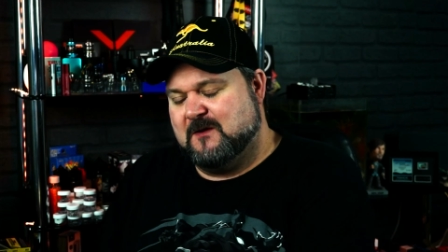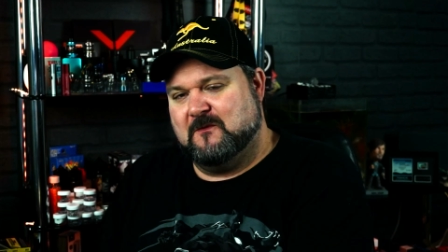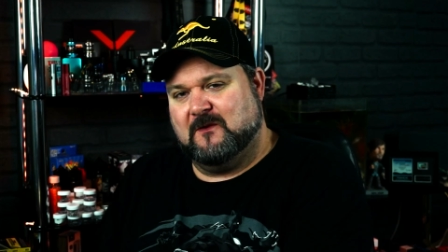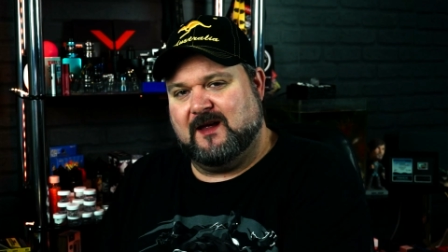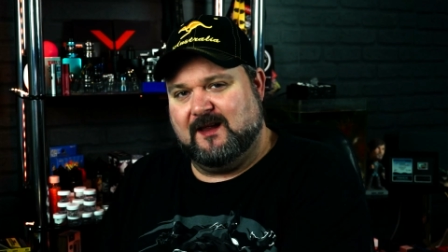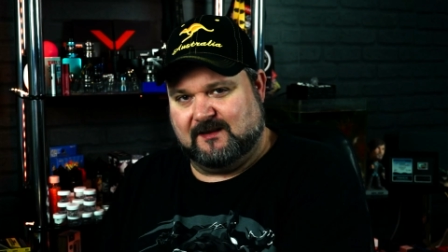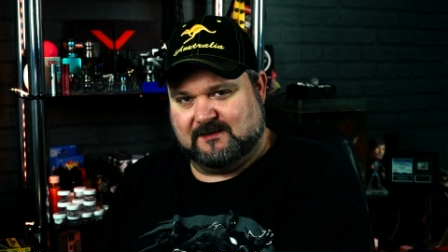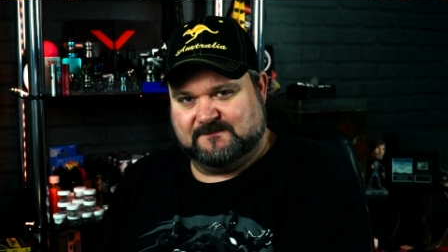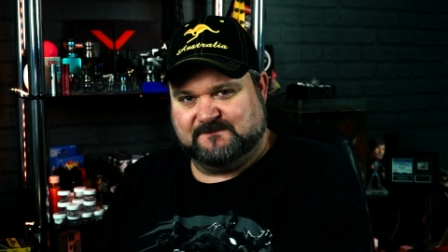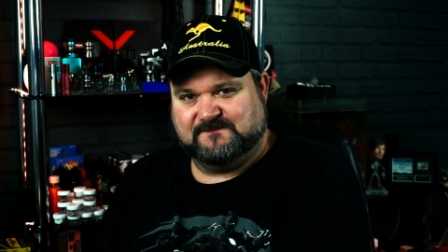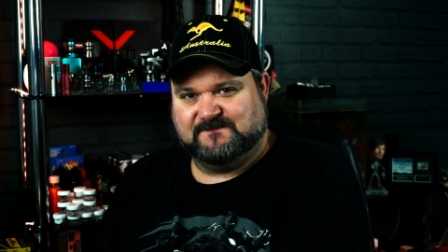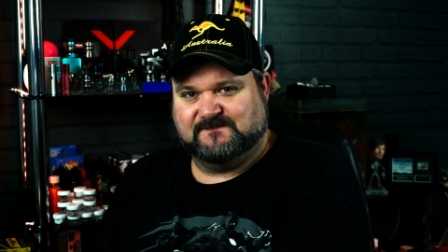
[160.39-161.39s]
Well,
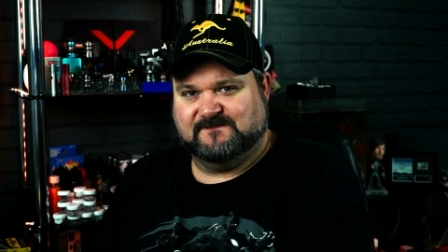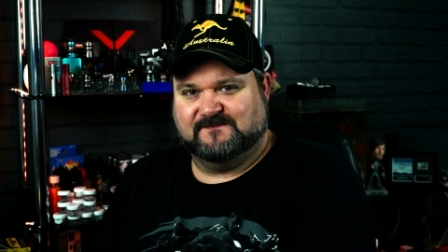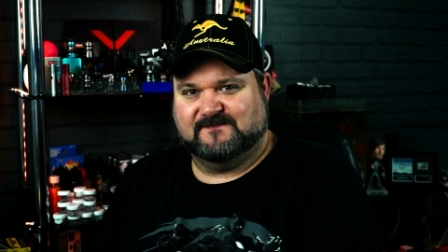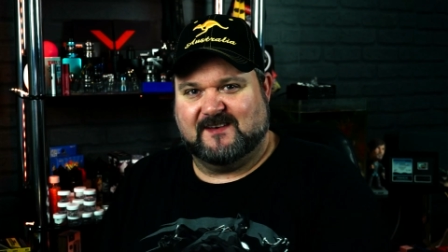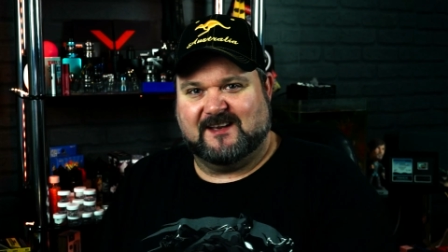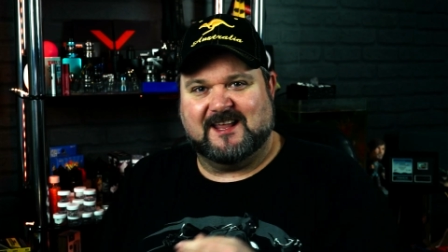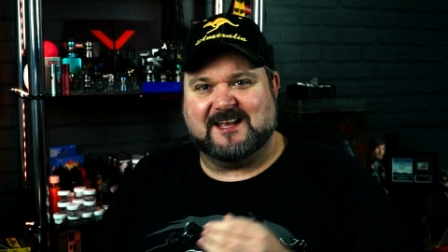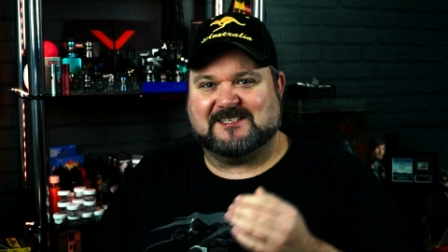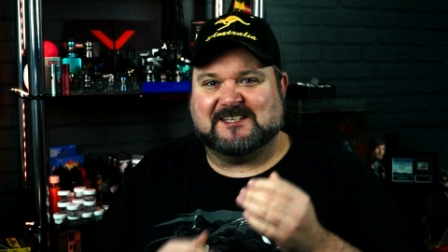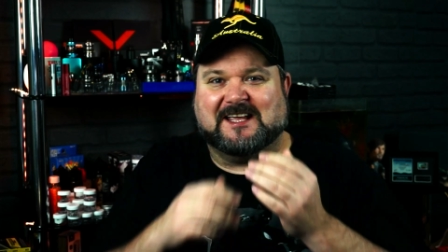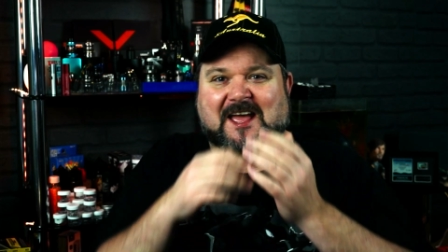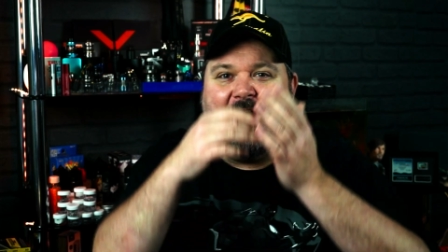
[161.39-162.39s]
let's
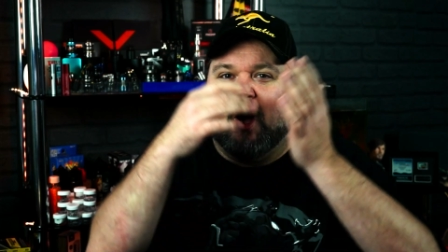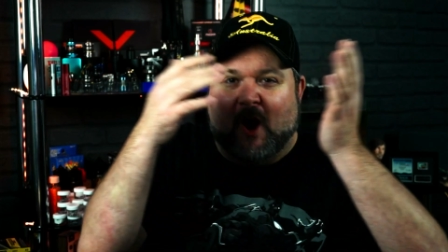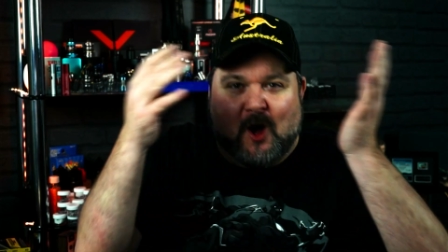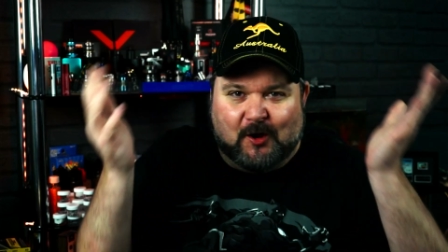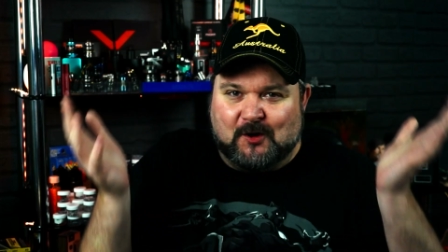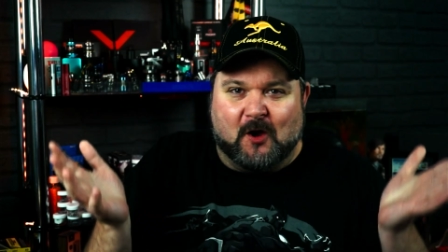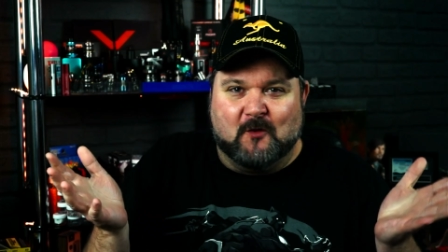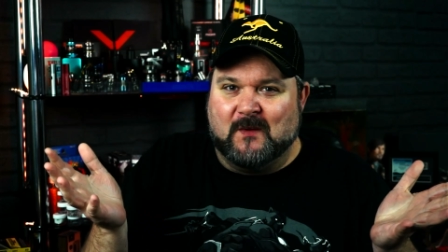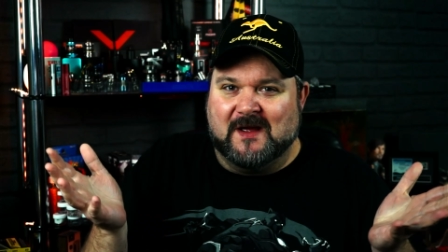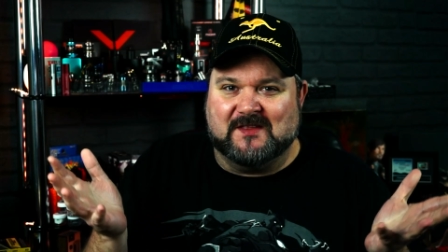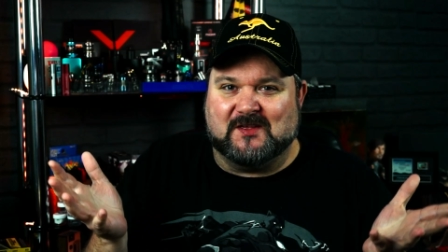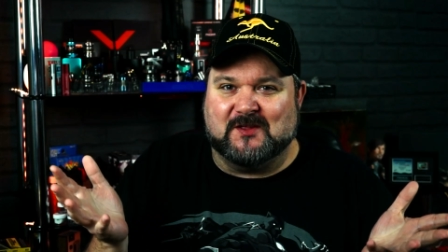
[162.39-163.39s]
get on
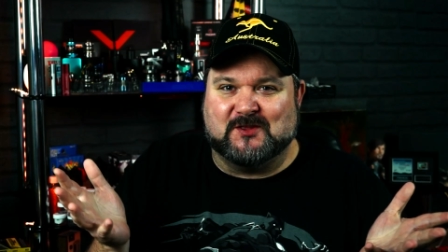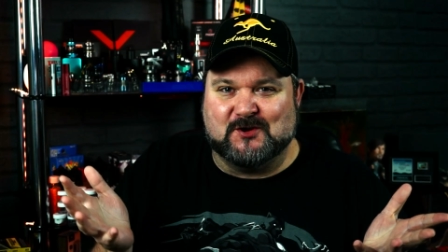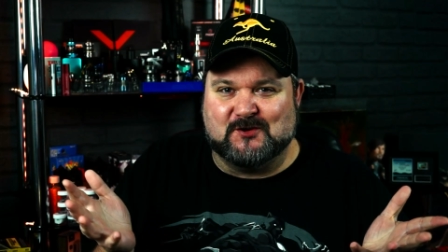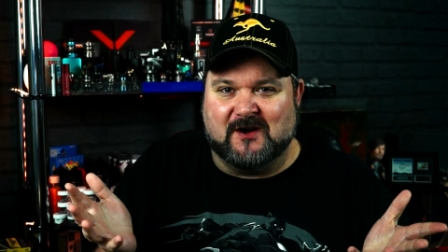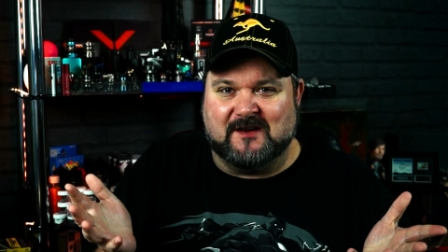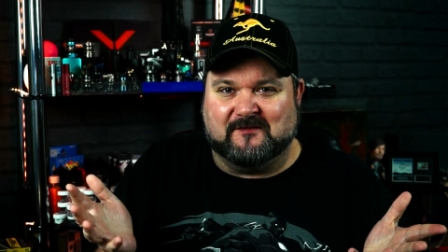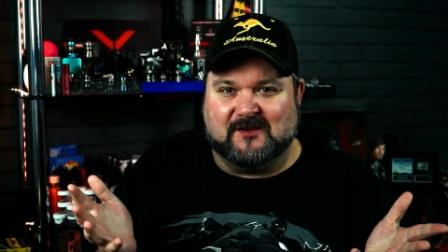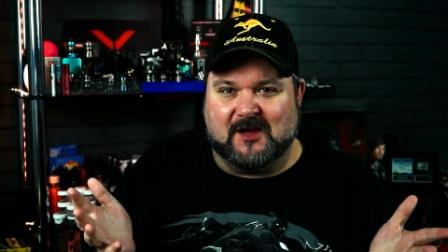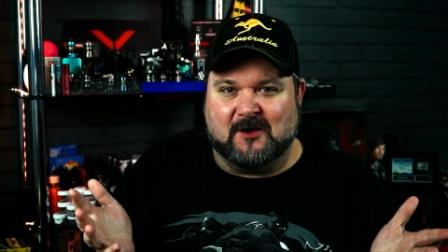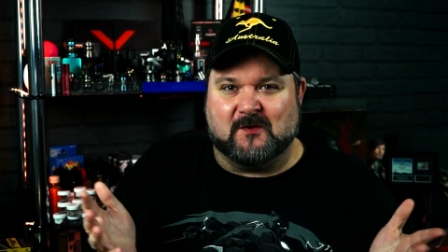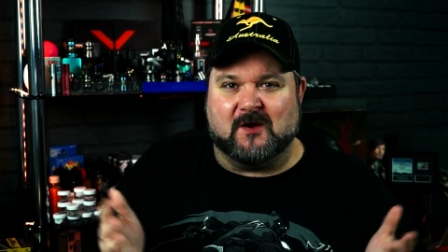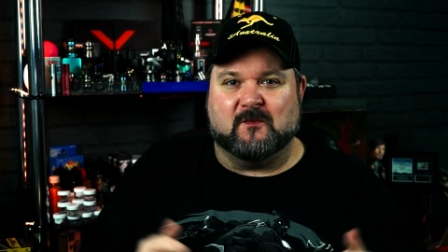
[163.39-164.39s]
with the
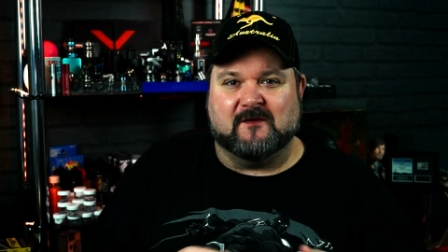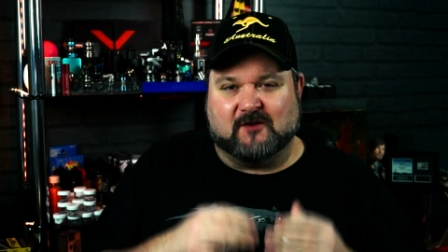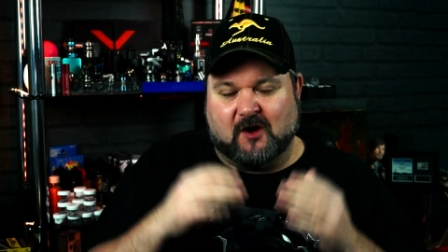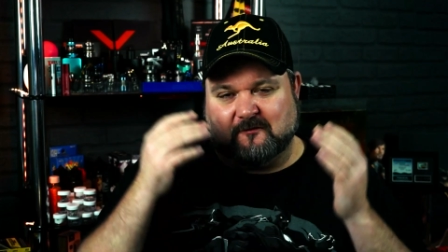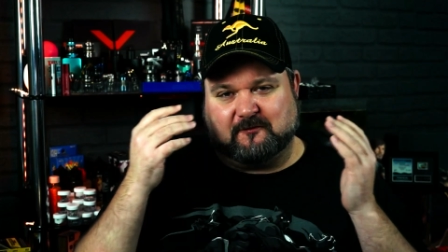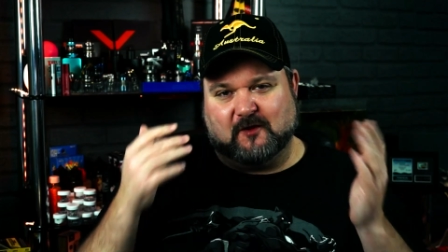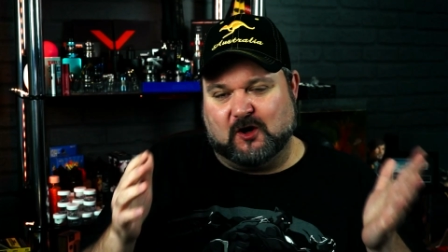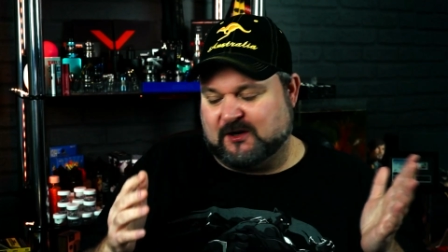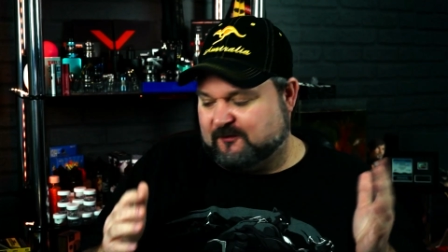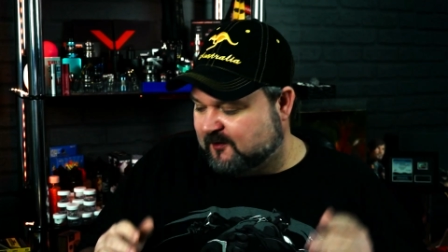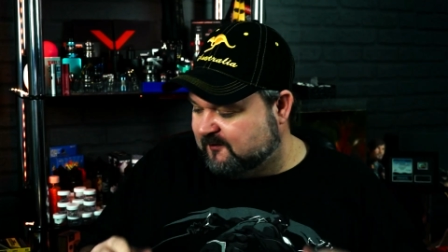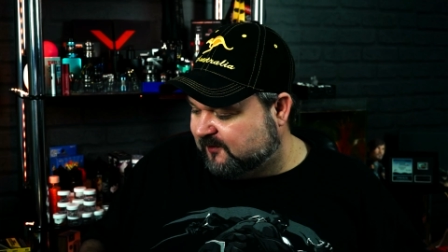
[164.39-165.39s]
review. We've got four
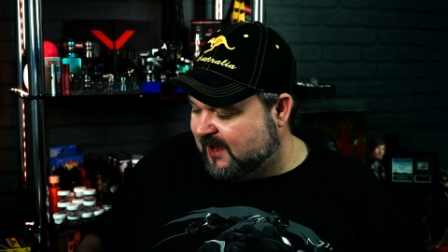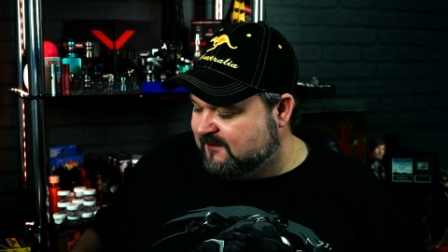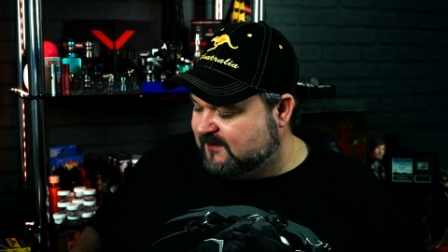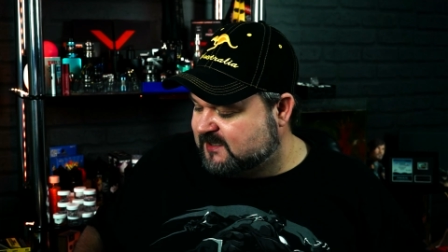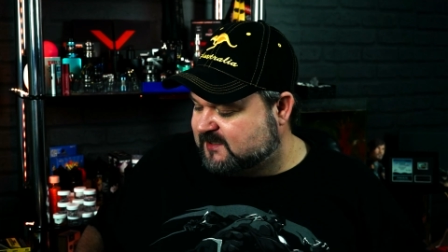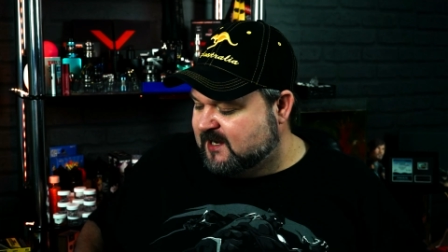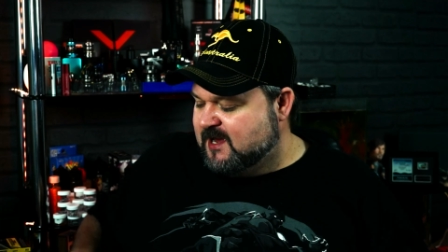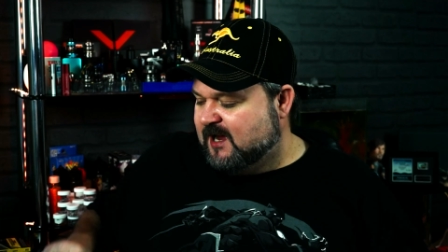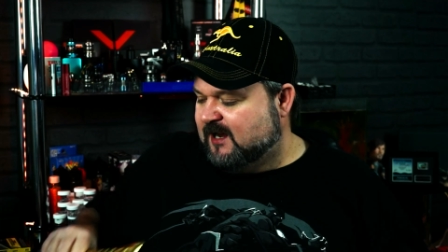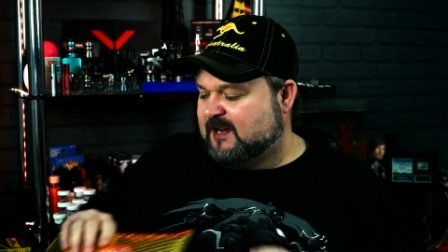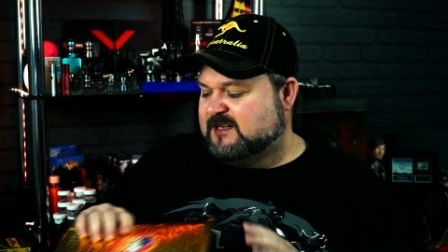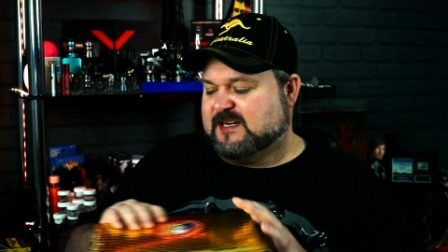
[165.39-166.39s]
different flavours.
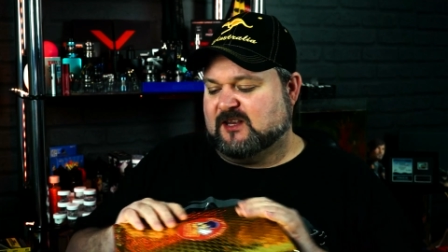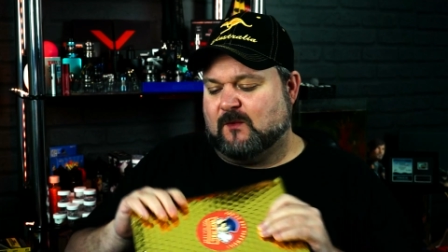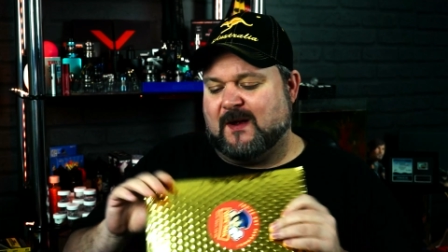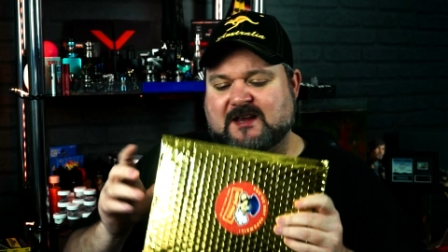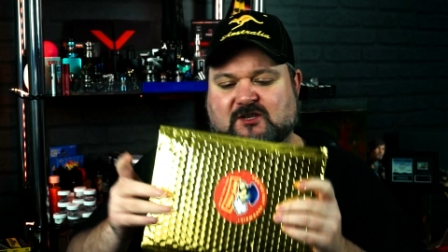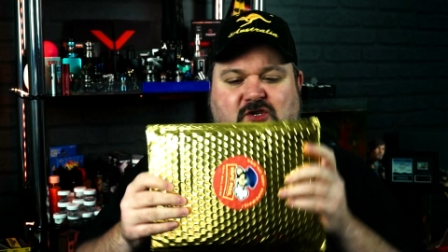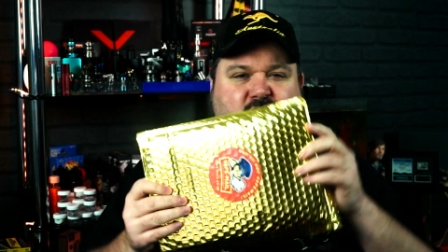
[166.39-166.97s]
Like I said, the way it does